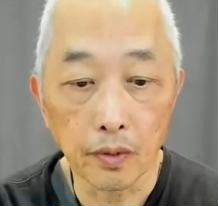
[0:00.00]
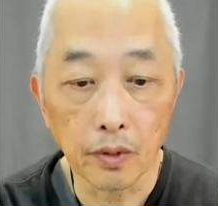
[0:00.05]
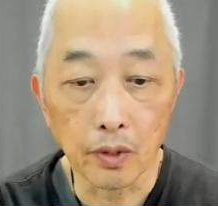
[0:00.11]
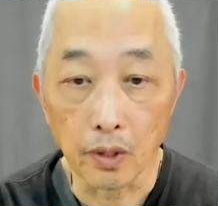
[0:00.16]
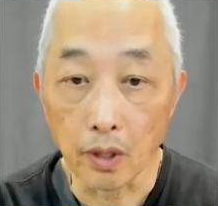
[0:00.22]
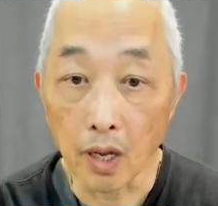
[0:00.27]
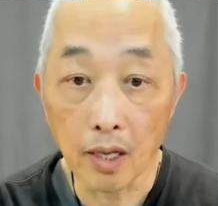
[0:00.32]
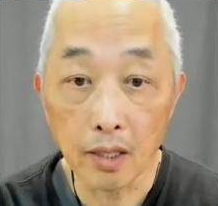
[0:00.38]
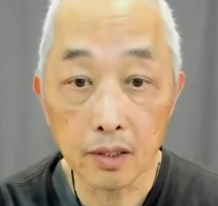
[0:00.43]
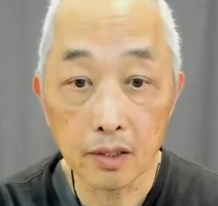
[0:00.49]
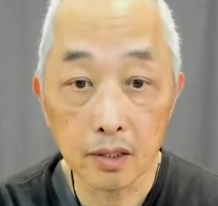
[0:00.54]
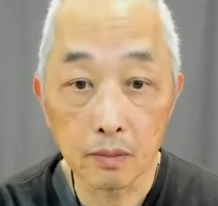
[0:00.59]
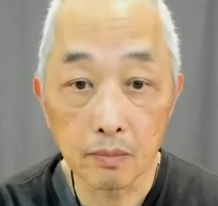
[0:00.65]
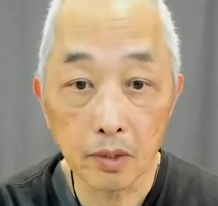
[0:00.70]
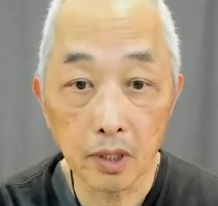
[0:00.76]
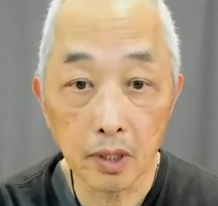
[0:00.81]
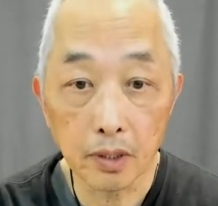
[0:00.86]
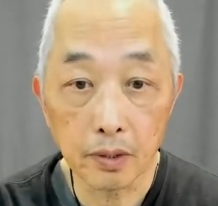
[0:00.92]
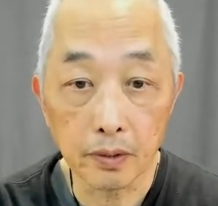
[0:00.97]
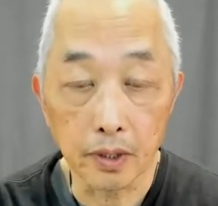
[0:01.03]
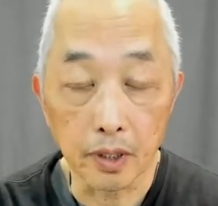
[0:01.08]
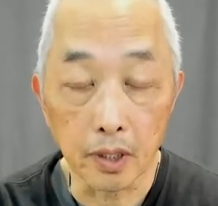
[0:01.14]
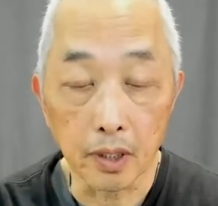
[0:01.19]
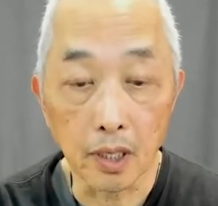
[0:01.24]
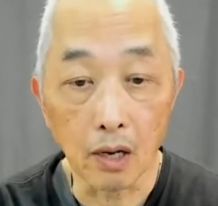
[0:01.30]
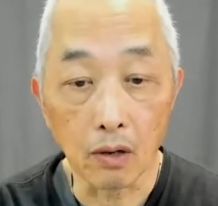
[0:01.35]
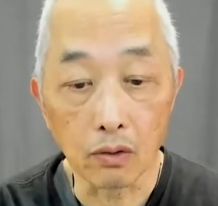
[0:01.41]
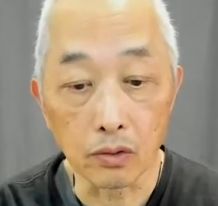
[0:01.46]
A lot of similarity.
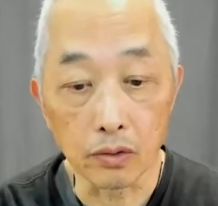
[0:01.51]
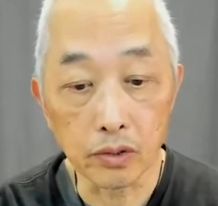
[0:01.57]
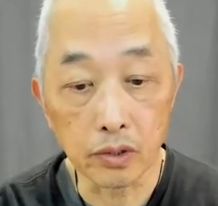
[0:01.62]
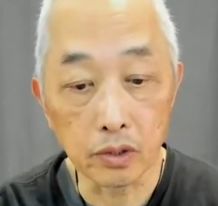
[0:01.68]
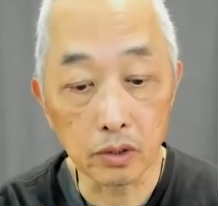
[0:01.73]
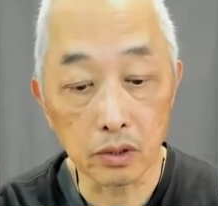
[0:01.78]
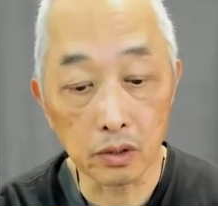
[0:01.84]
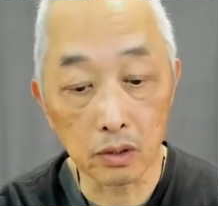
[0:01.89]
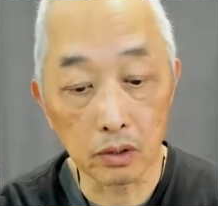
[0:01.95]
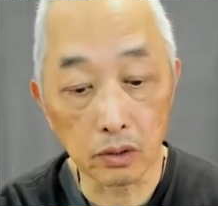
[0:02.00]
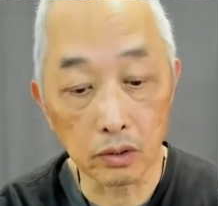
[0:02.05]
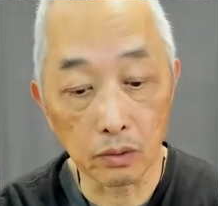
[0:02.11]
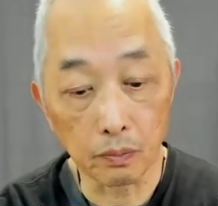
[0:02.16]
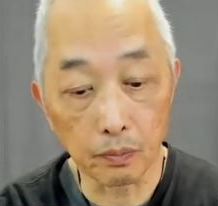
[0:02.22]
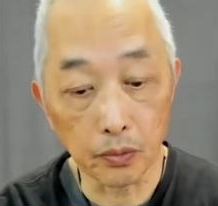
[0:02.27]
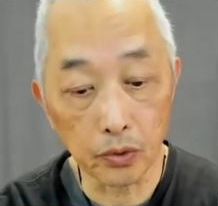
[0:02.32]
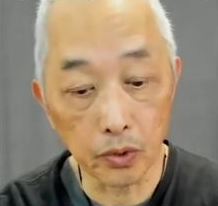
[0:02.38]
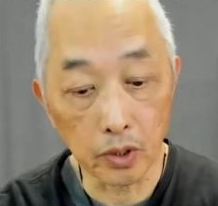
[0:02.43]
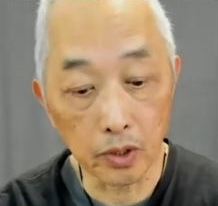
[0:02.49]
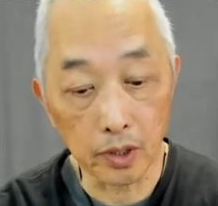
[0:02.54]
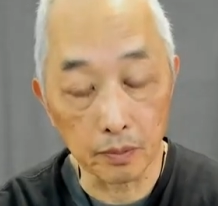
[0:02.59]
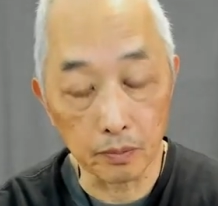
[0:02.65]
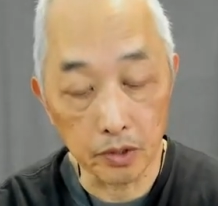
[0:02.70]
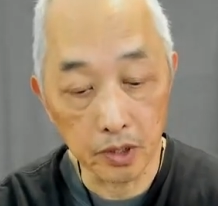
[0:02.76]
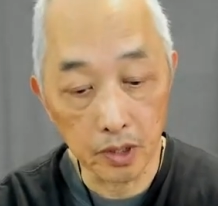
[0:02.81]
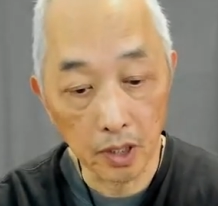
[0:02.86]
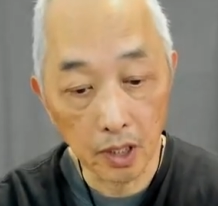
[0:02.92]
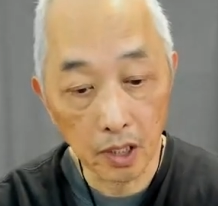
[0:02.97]
Now, of course, Buddha
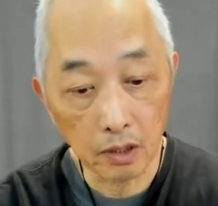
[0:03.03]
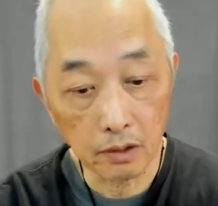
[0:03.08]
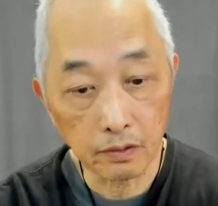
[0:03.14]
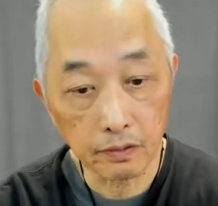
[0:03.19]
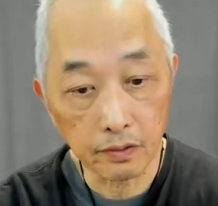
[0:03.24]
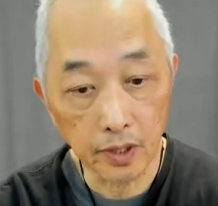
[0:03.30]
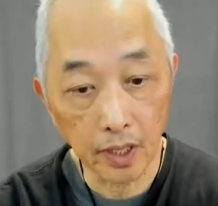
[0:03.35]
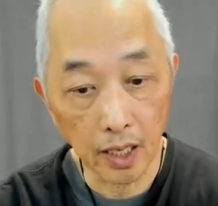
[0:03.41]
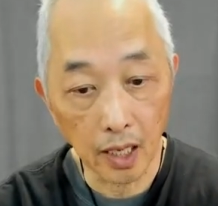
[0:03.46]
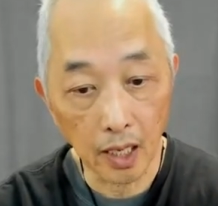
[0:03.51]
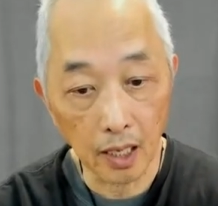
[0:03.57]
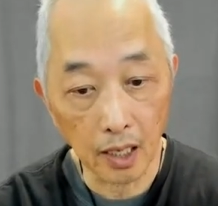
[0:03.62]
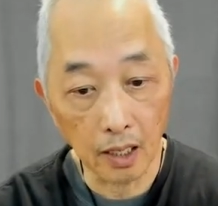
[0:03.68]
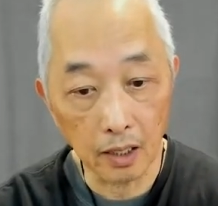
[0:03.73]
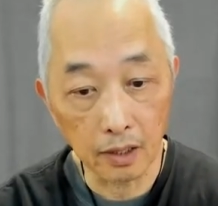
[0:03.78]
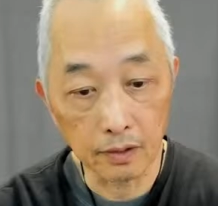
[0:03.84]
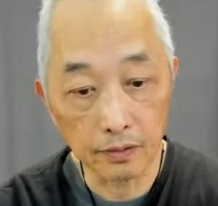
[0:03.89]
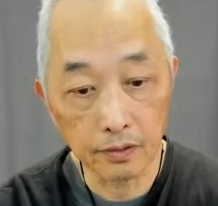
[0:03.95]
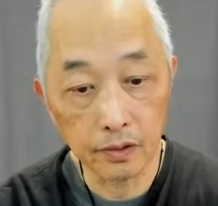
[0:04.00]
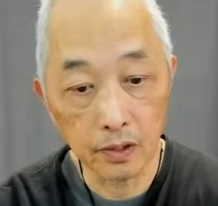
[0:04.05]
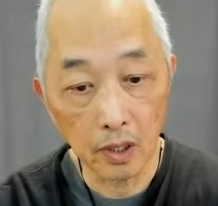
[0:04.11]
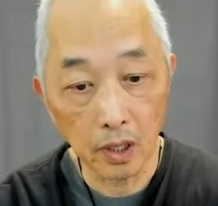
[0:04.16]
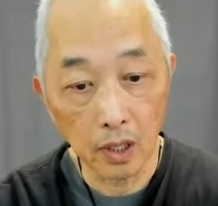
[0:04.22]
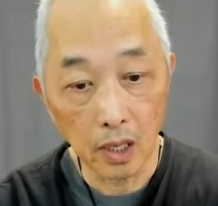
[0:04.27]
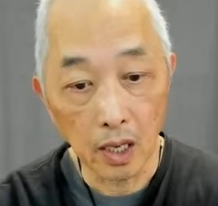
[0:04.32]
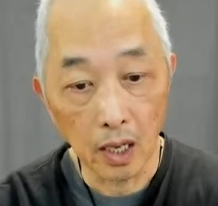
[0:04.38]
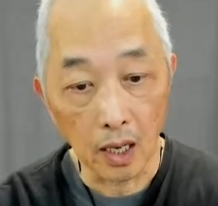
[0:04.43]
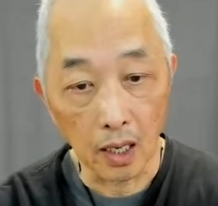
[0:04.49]
himself have
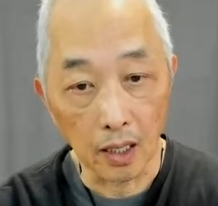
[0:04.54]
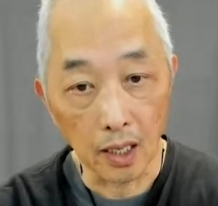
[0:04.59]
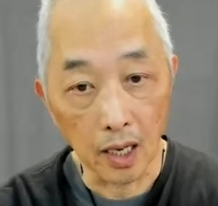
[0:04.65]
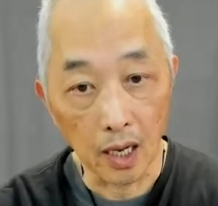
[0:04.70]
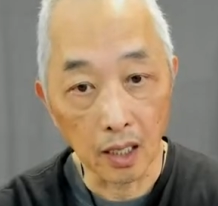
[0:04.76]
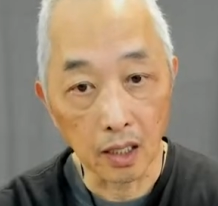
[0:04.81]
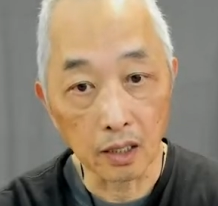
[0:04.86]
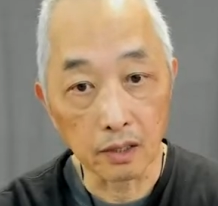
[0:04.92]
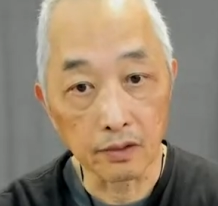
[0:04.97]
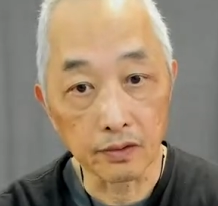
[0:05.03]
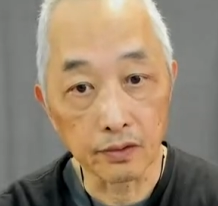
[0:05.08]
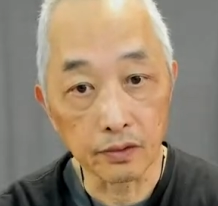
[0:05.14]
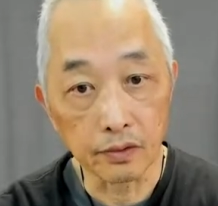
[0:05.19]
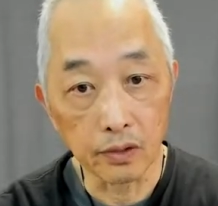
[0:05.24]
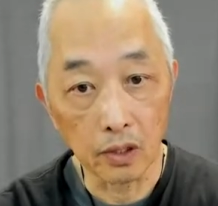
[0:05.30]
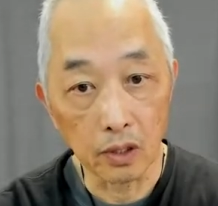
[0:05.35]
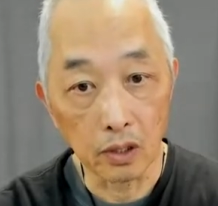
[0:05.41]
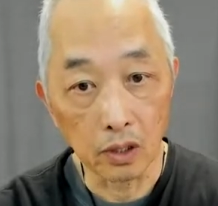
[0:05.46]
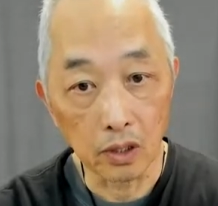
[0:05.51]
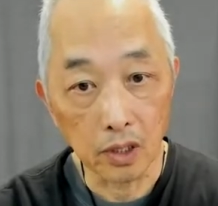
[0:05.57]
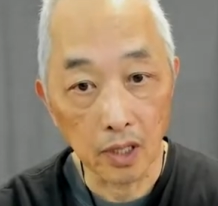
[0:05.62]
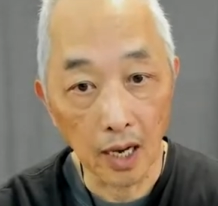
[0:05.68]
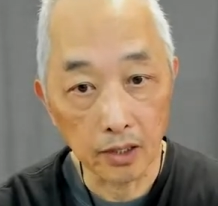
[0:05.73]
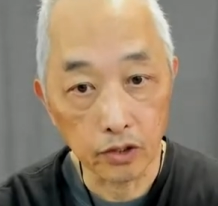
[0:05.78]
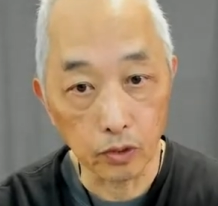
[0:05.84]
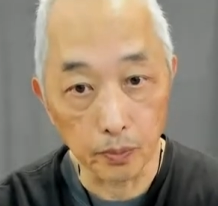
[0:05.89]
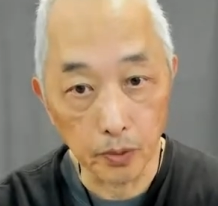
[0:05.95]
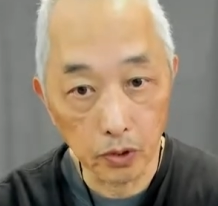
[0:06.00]
a lot of
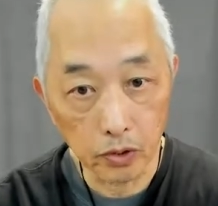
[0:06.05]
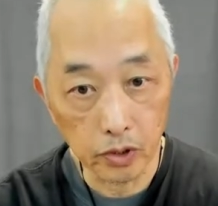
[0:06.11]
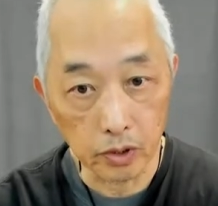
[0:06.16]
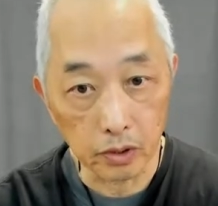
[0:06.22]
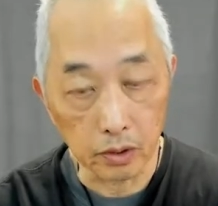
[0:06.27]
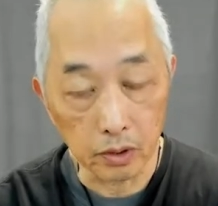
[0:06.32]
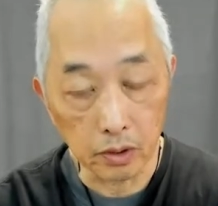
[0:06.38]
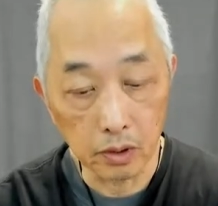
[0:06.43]
contribution